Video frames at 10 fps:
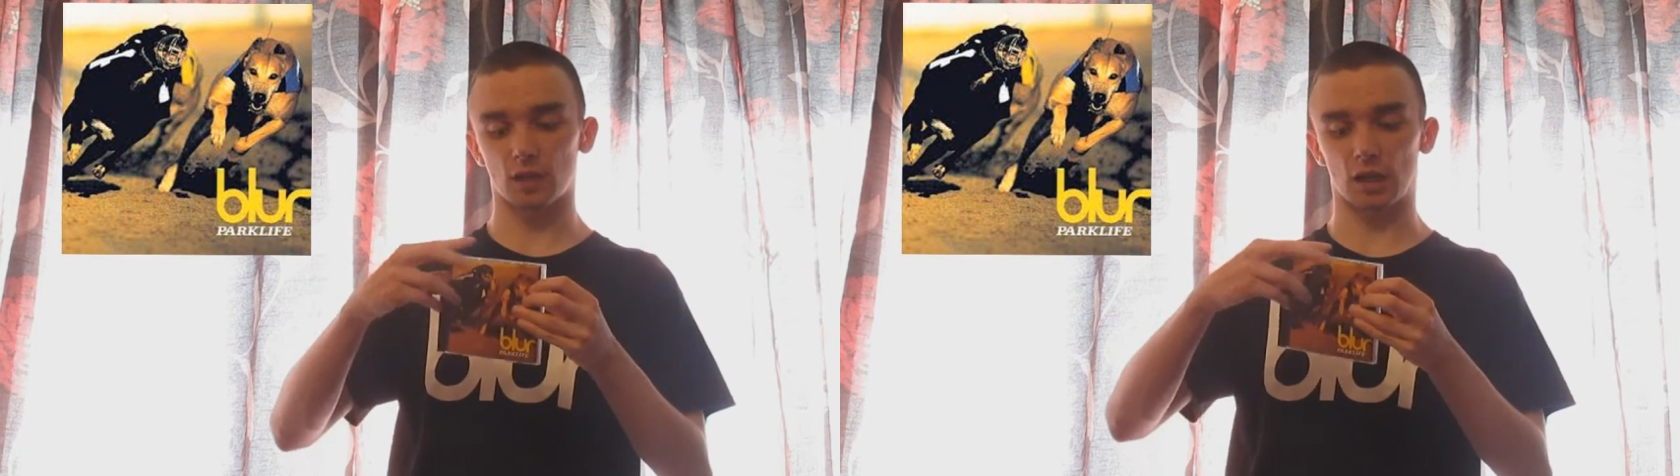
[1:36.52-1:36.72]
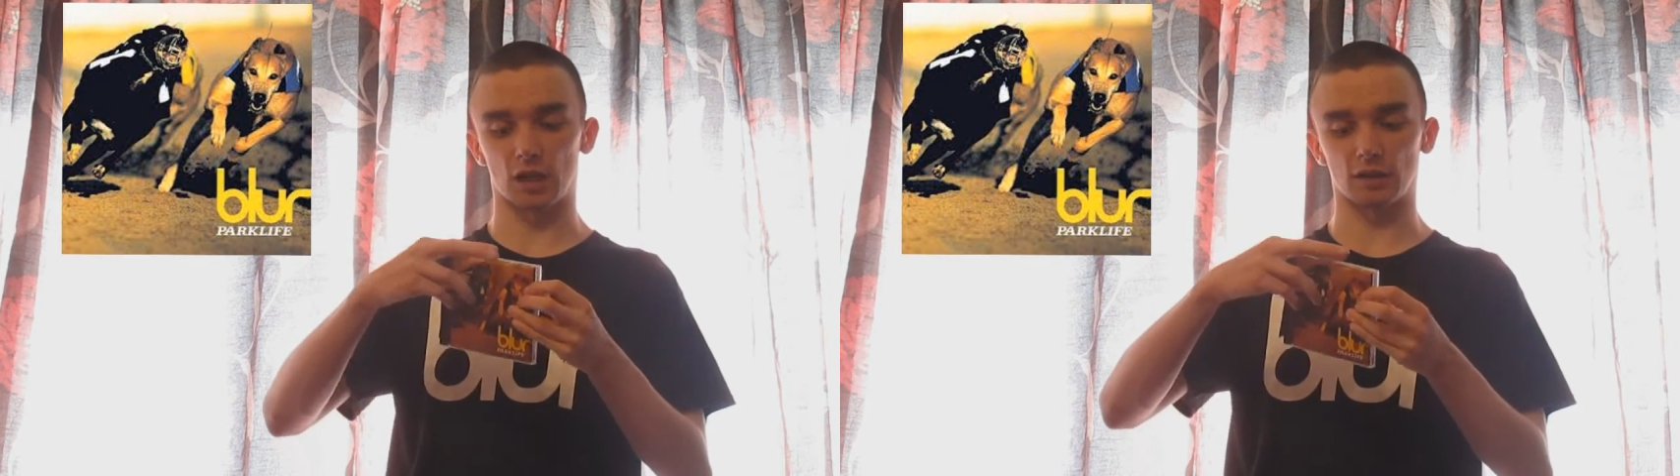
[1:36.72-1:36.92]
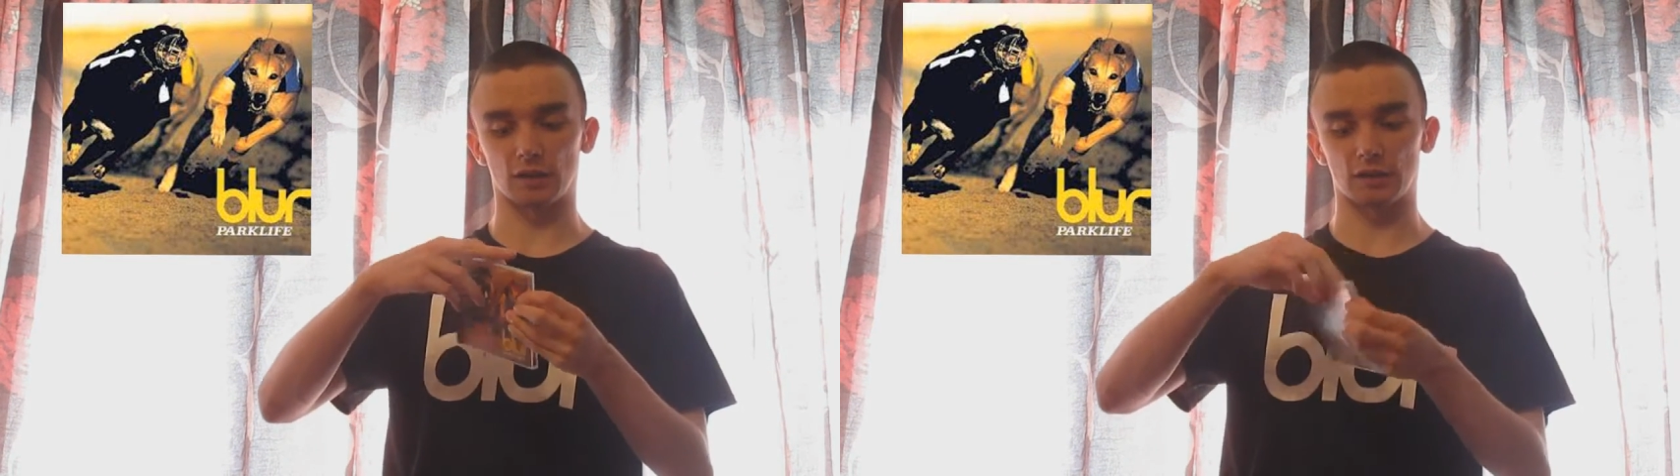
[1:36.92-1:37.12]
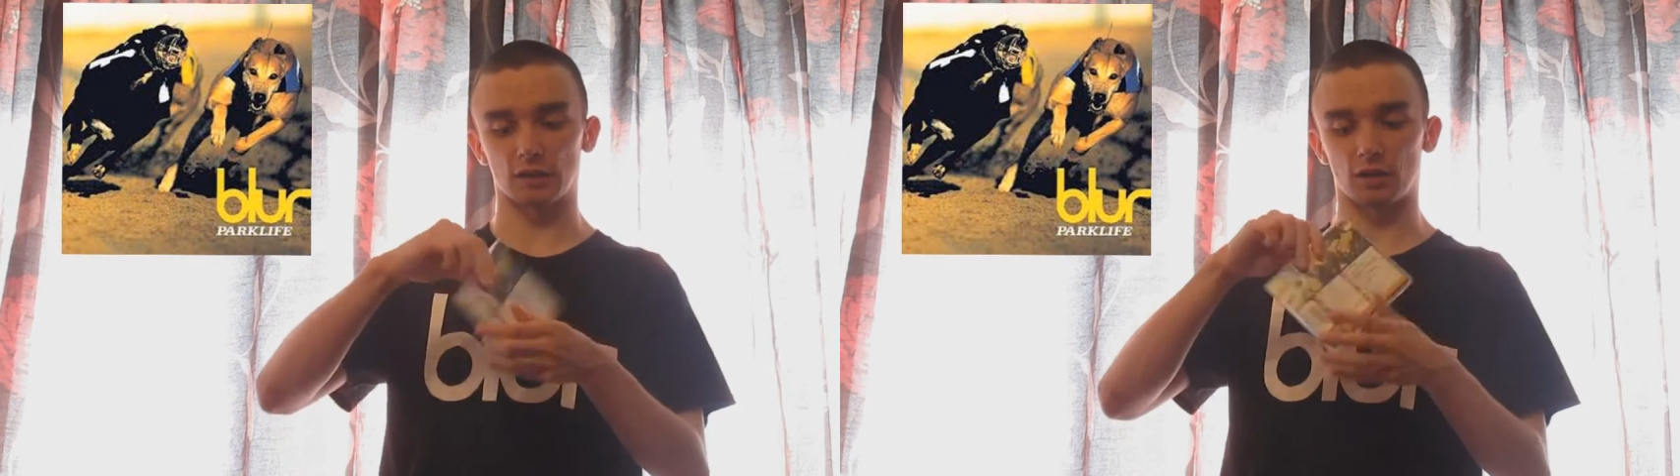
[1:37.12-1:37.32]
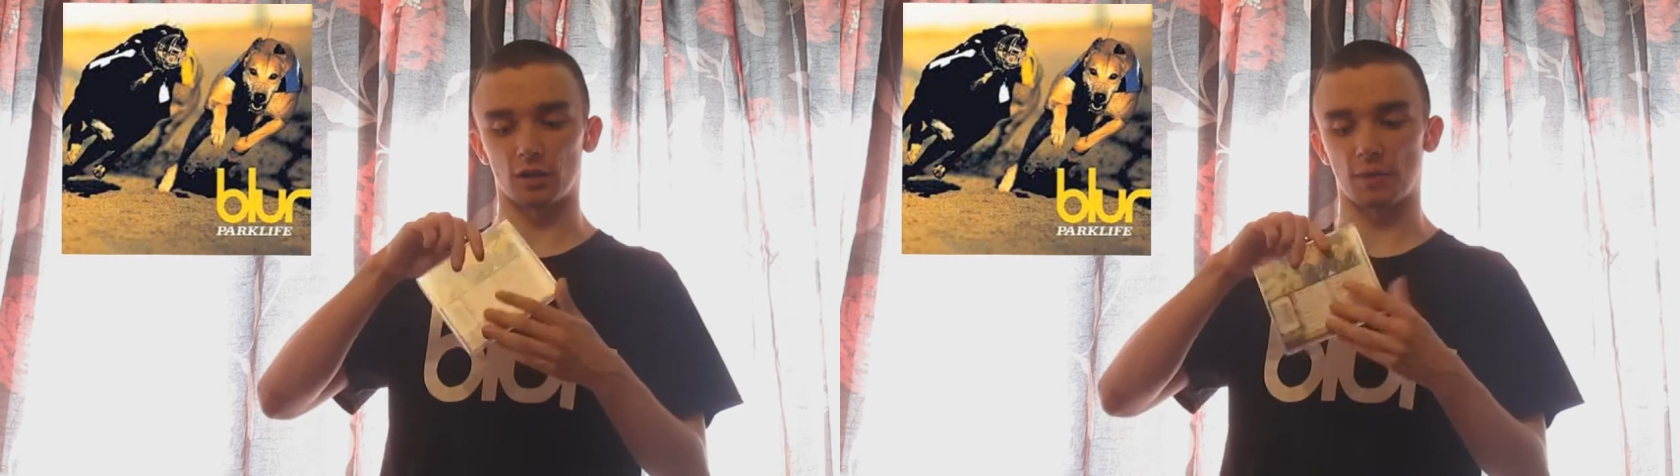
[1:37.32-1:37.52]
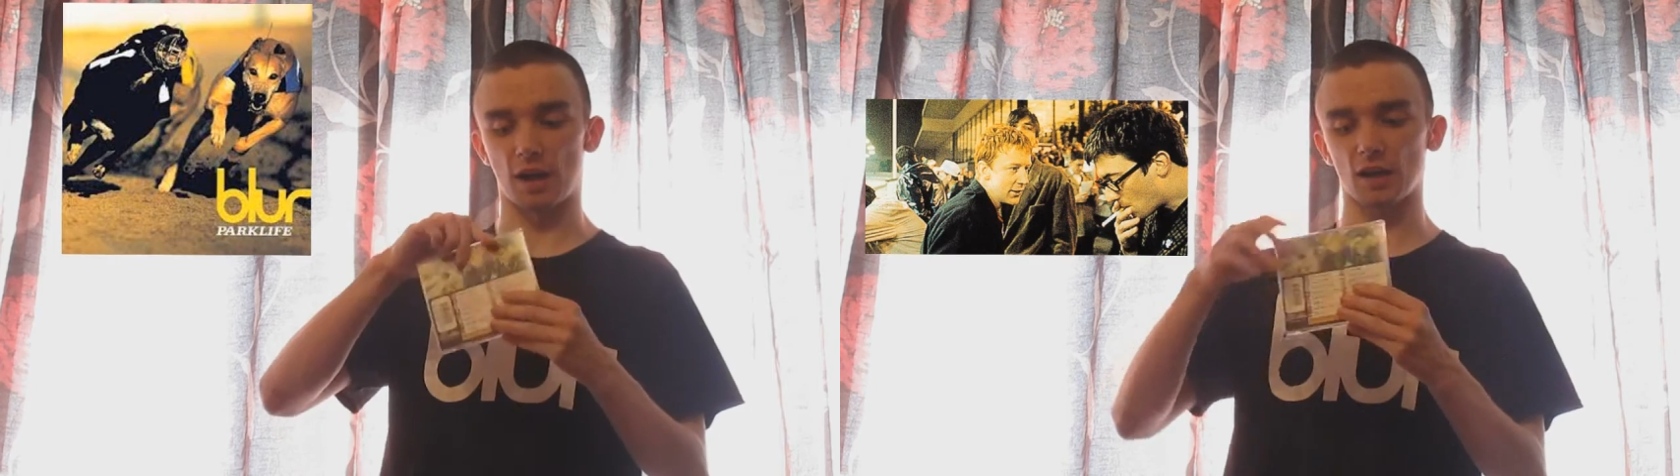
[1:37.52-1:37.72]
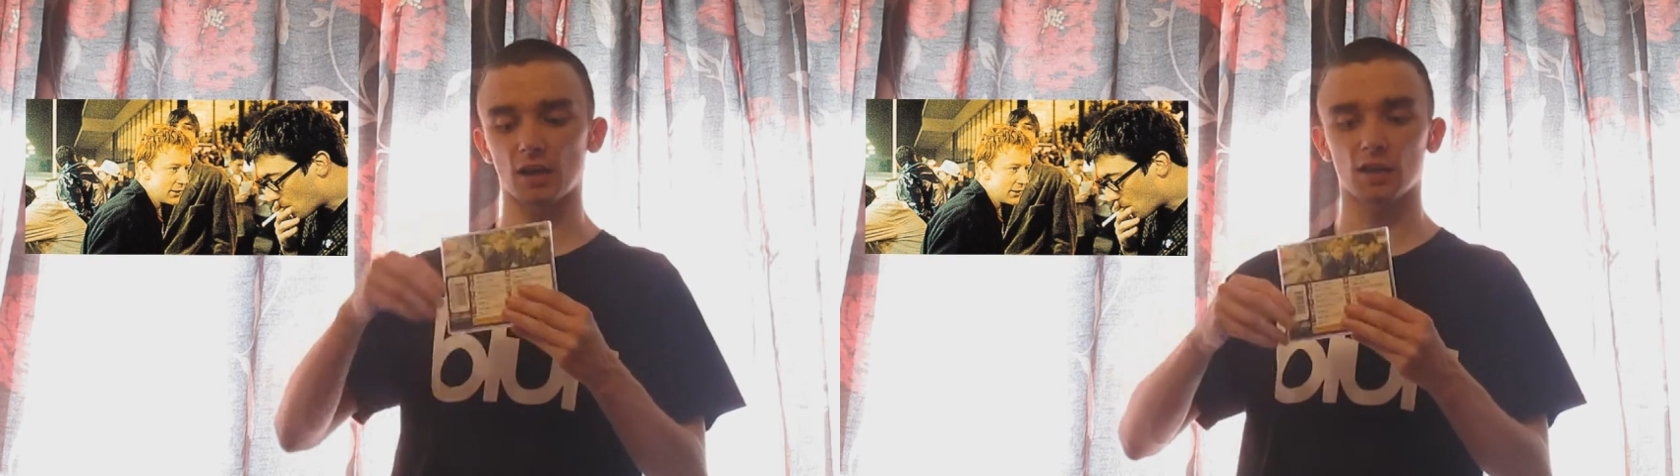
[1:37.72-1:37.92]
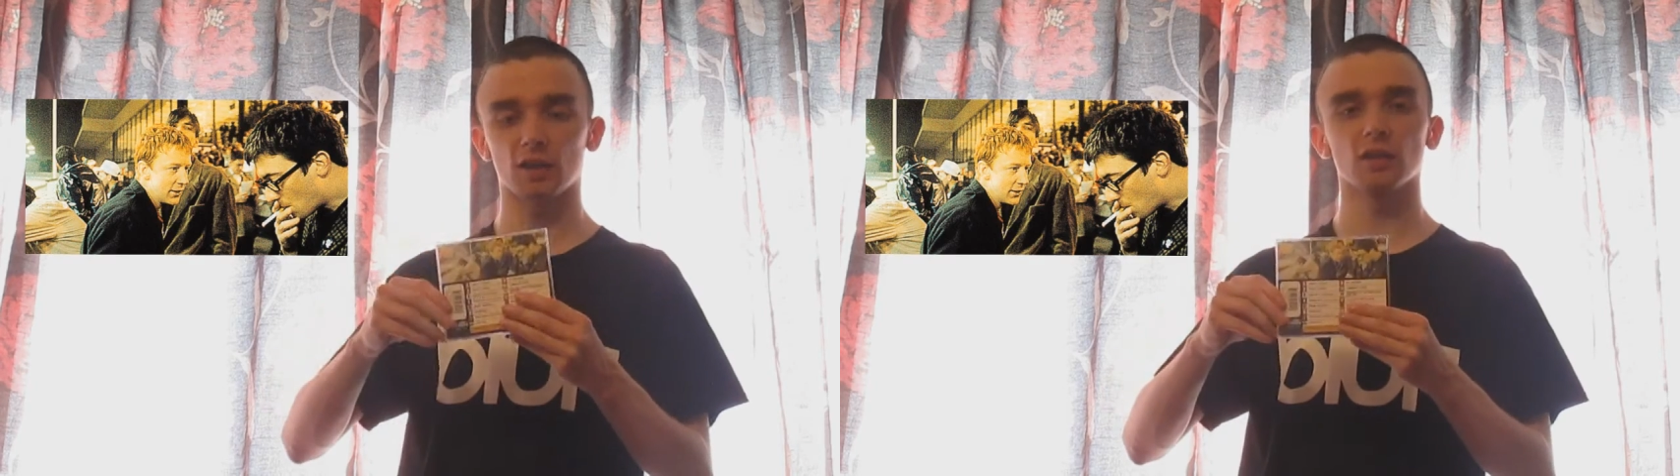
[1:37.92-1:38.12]
And on the
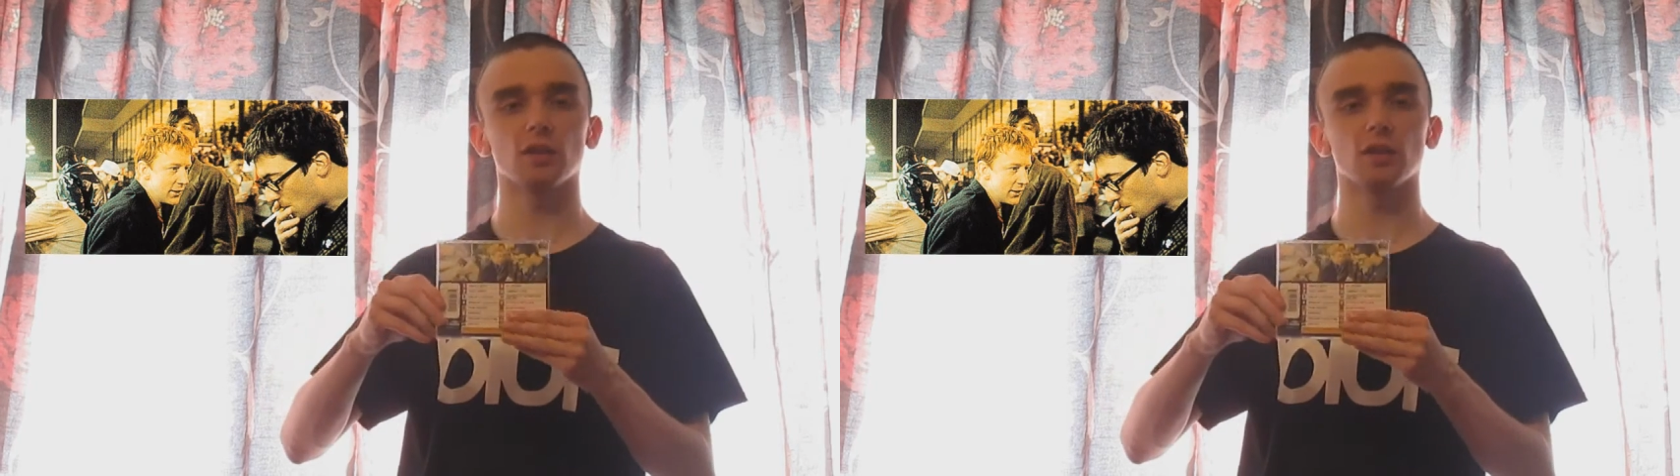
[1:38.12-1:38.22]
back,